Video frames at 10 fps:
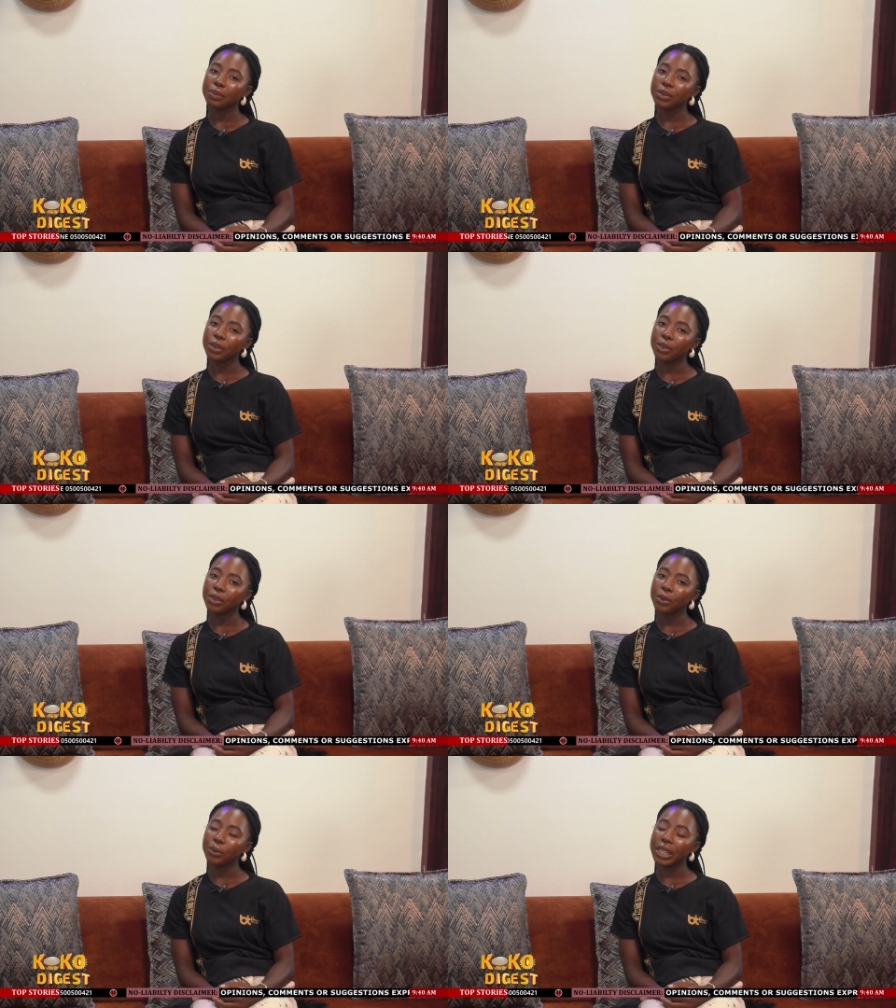Um.
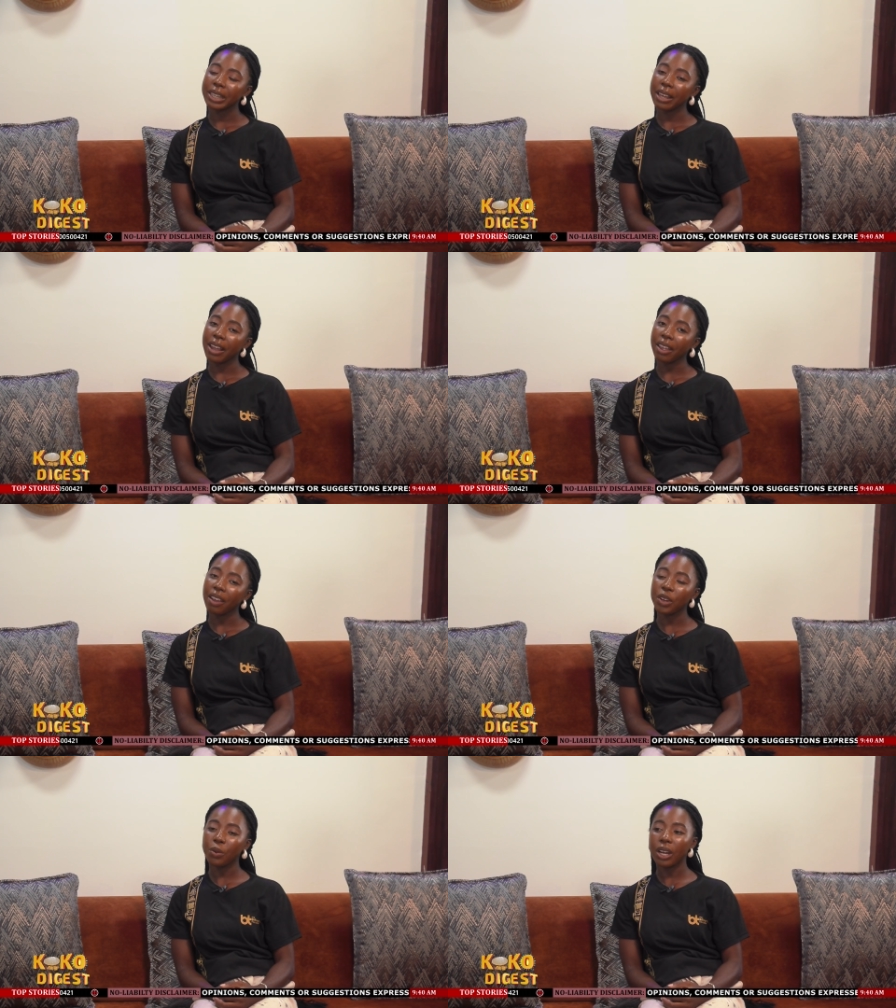So we thank
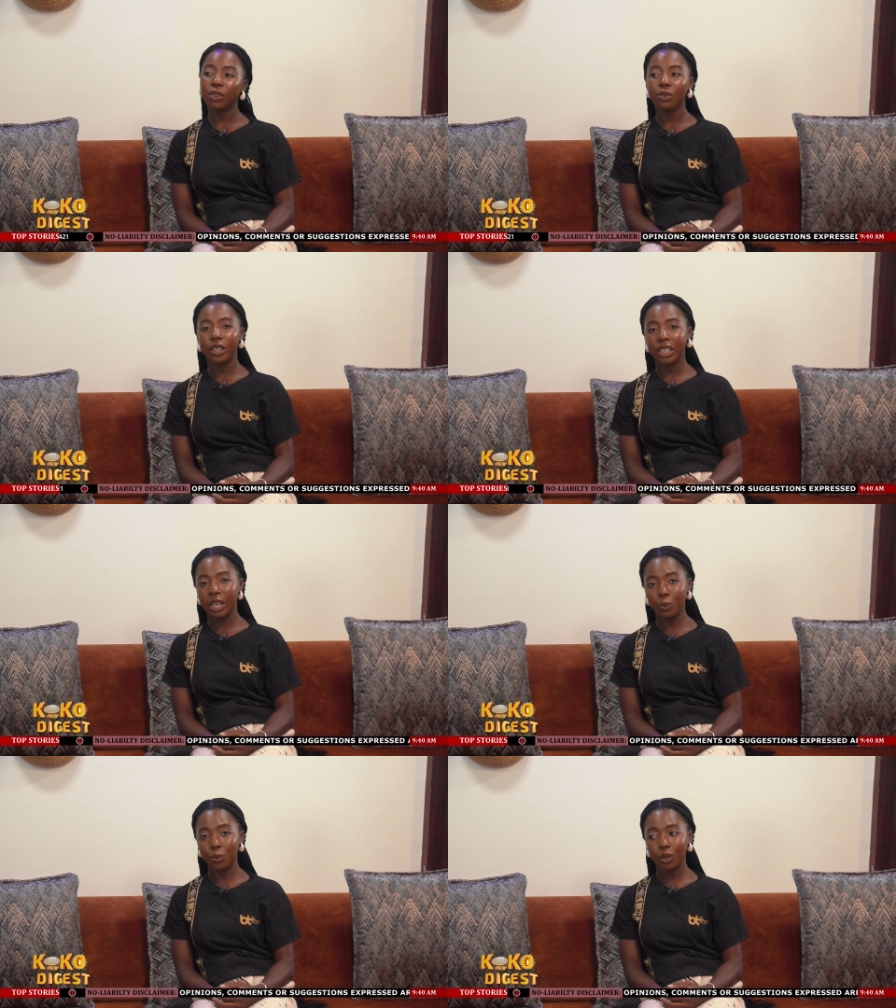everyone for
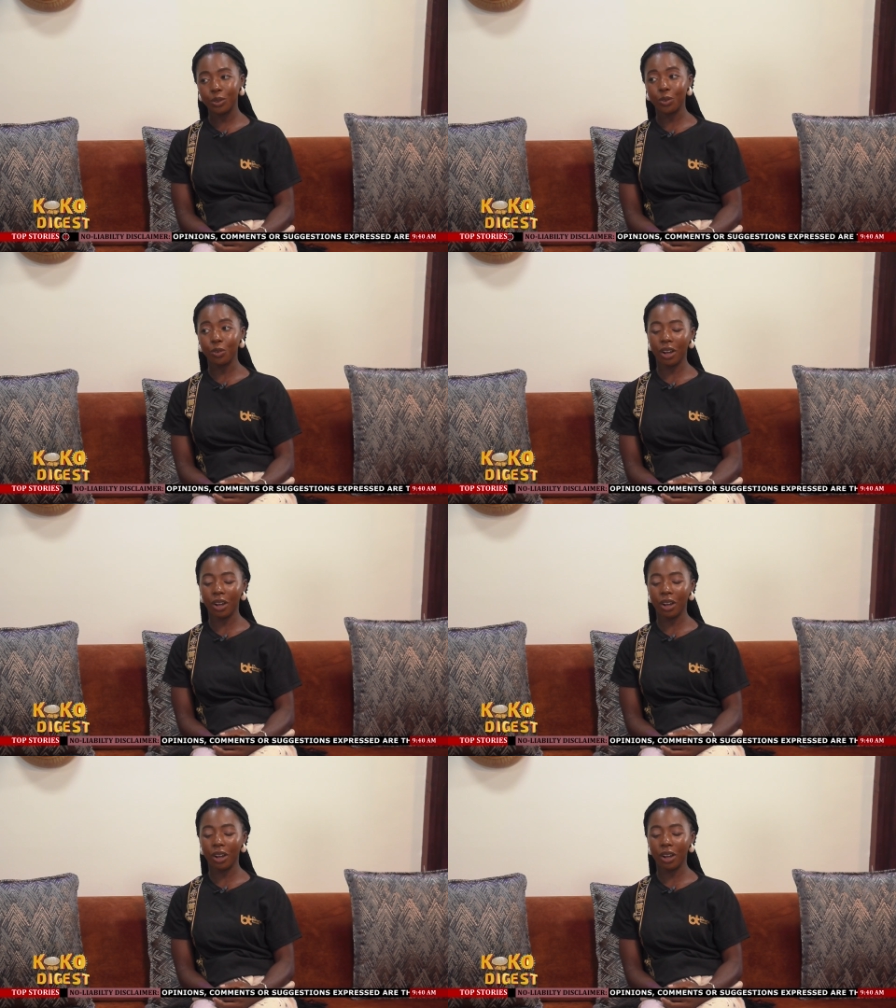their support
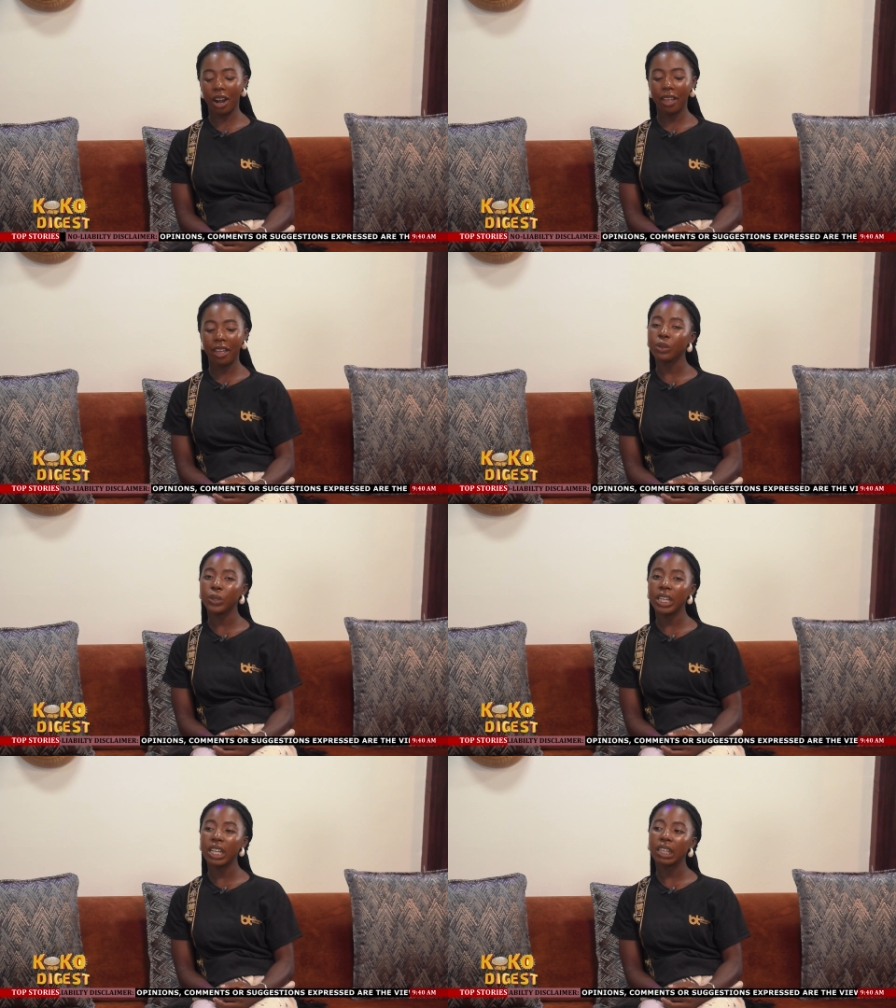so far,
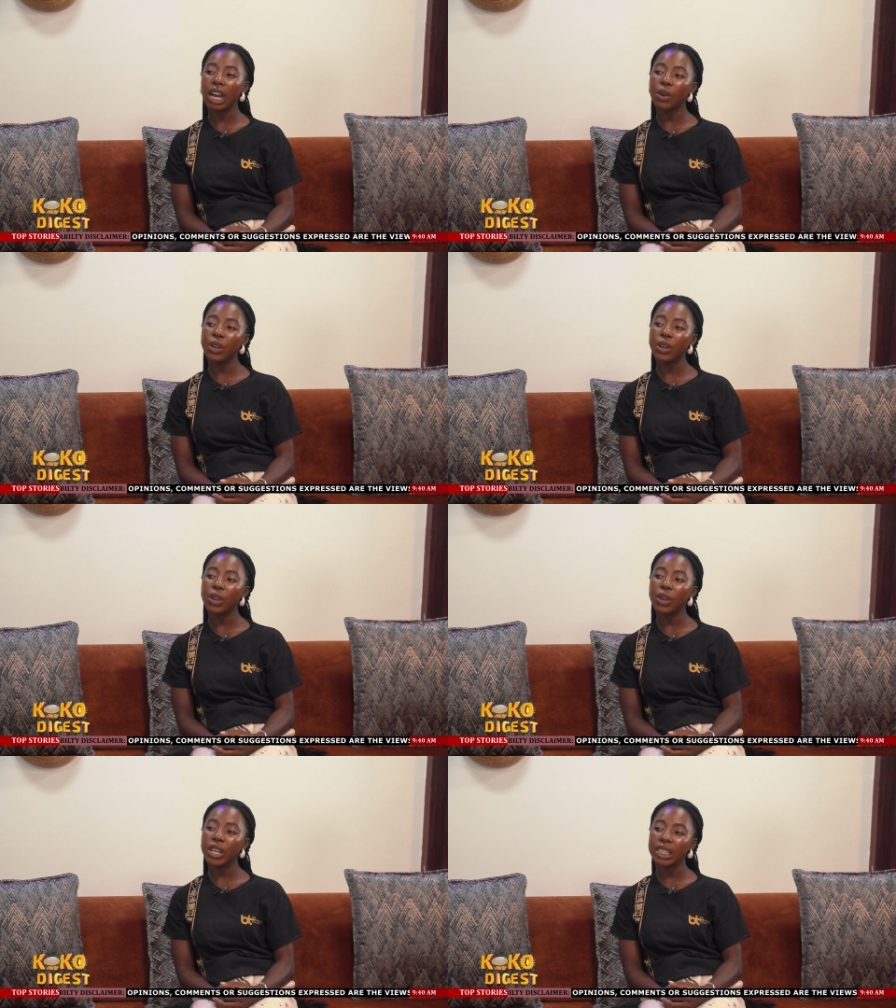and then we
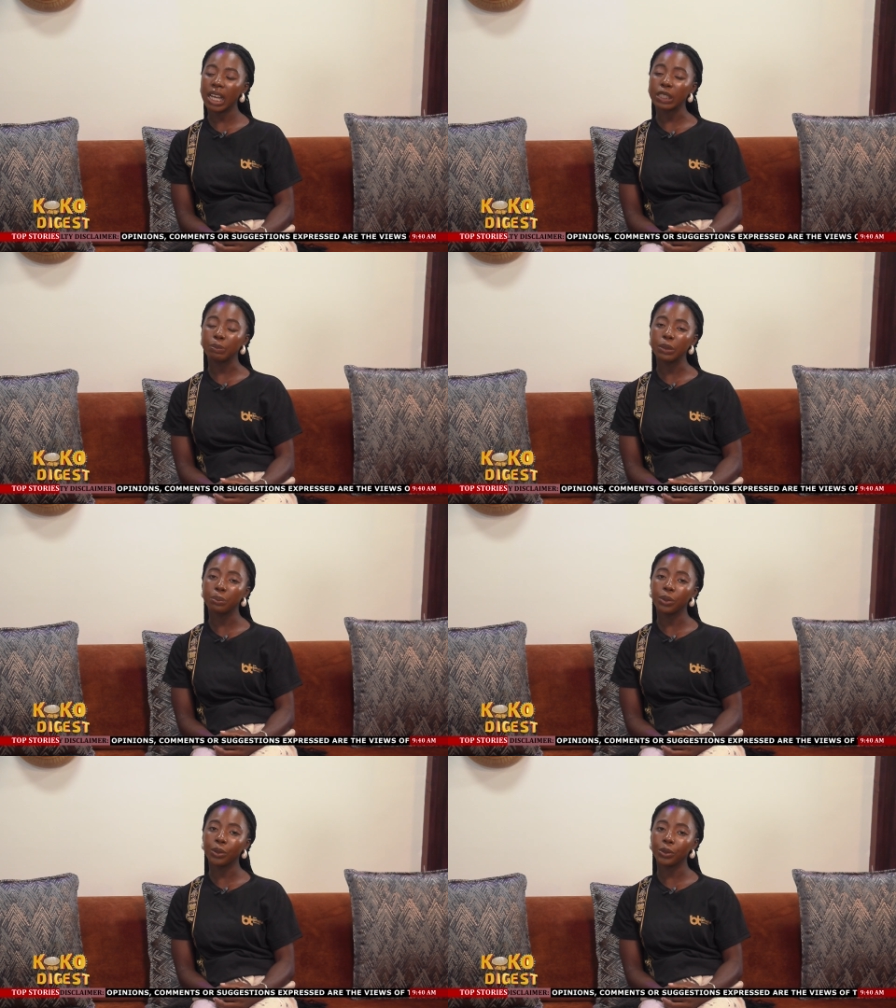encourage that
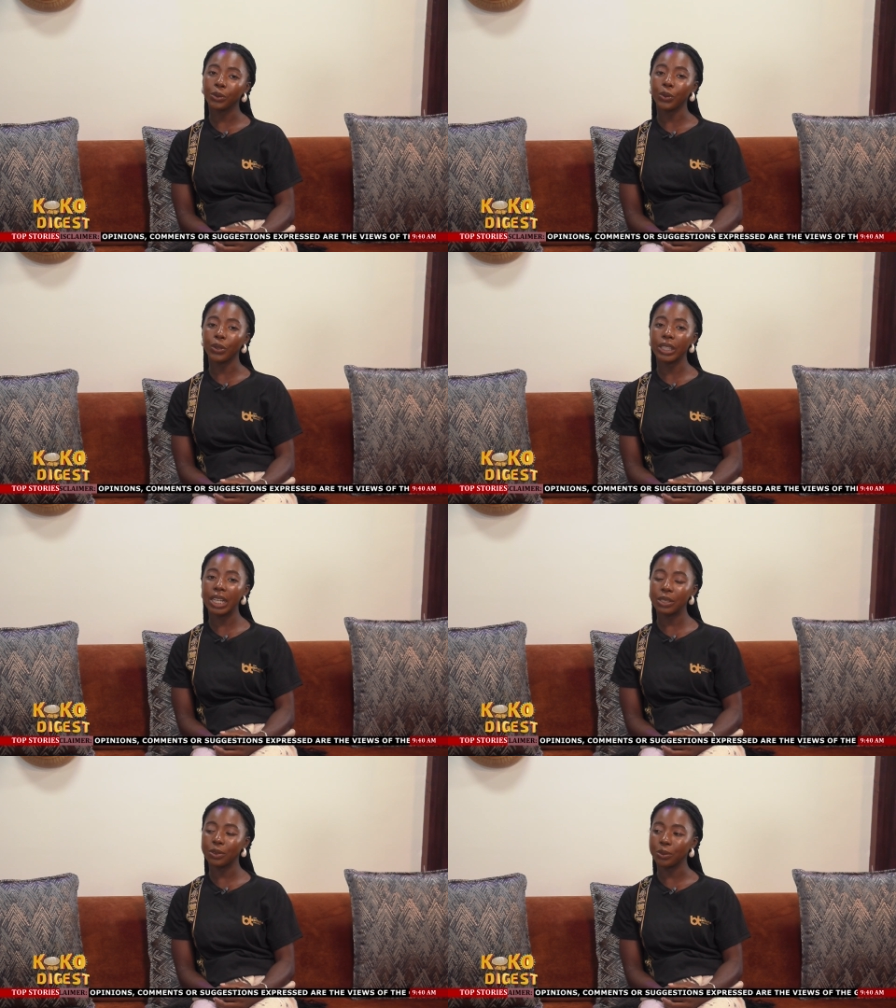people
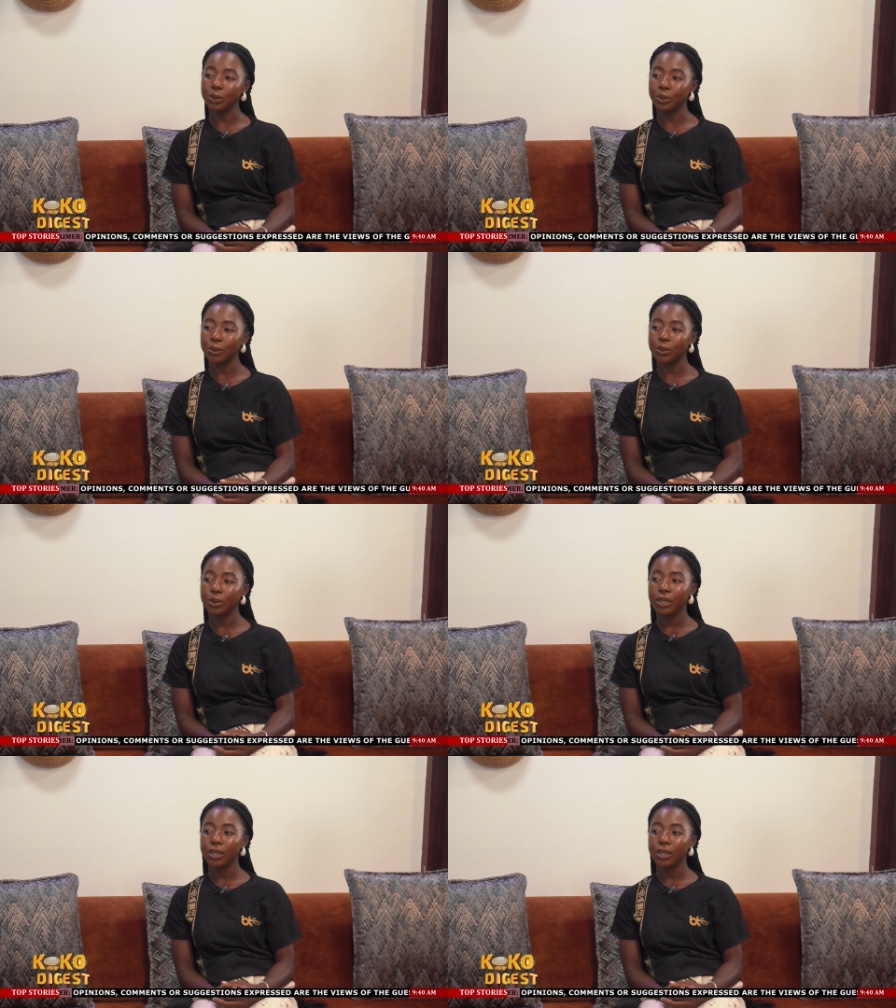donate to